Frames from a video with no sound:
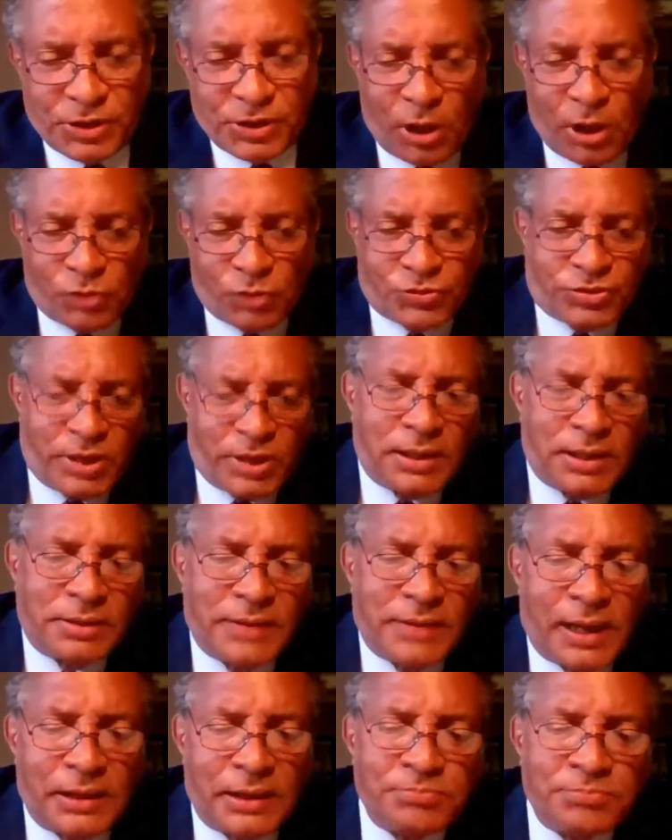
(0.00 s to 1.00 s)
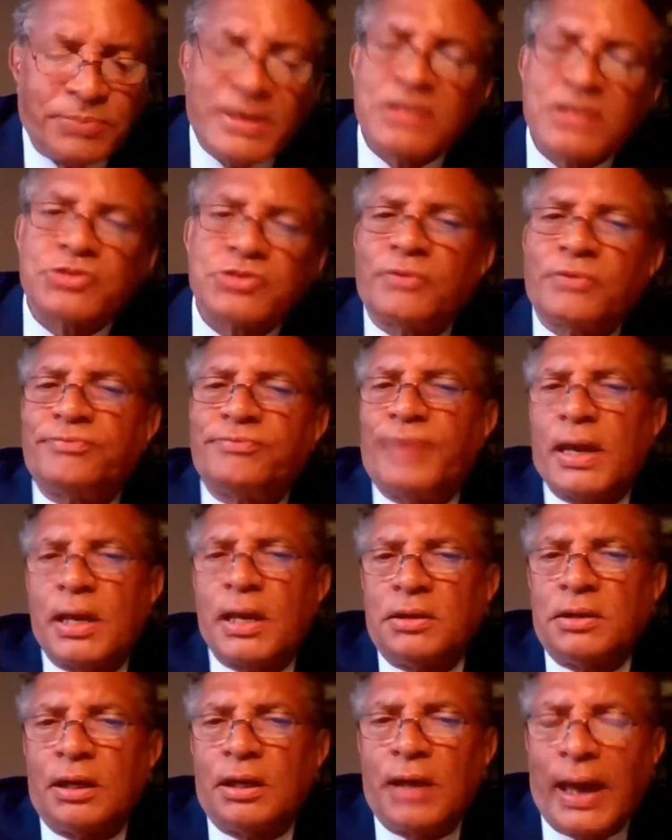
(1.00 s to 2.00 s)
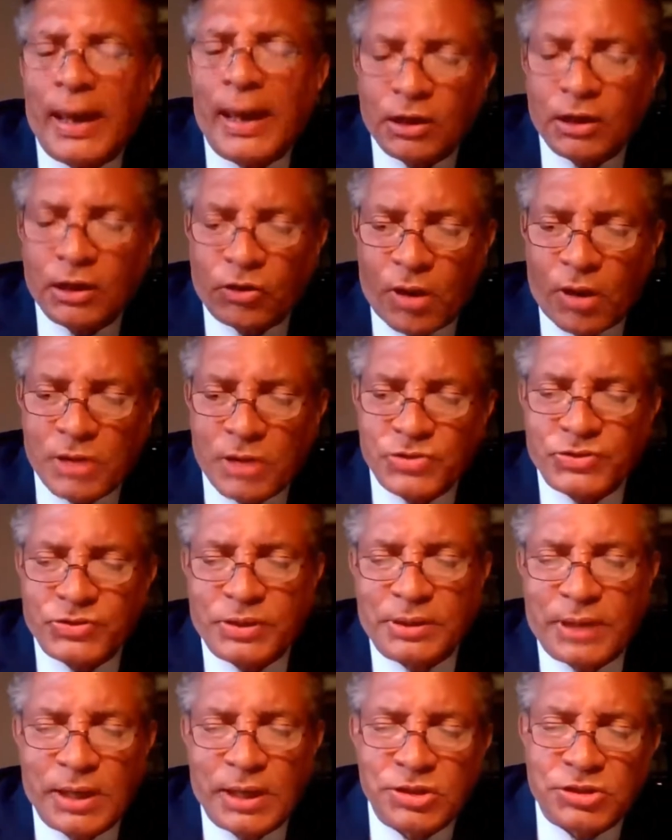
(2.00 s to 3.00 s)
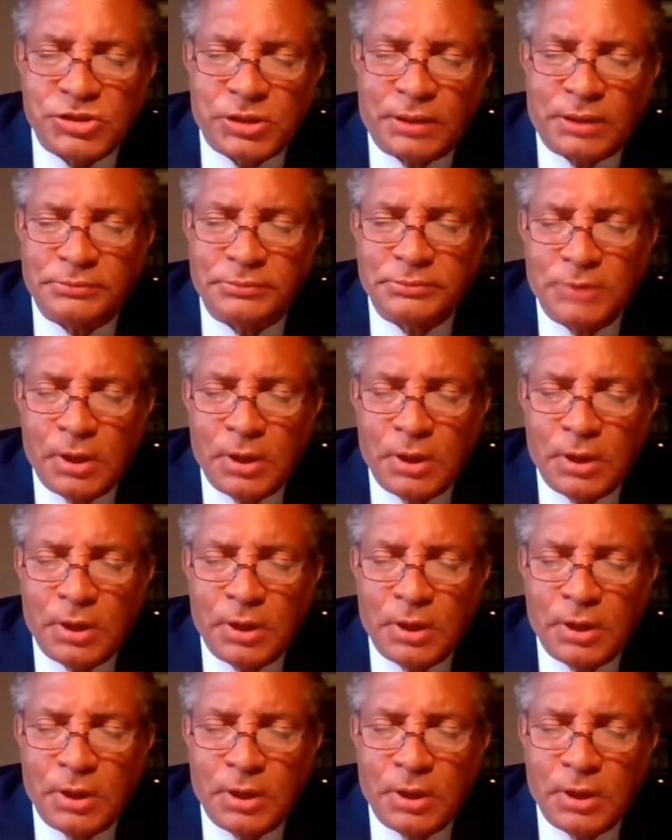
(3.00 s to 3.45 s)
ago stated that in Pennsylvania and across the nation,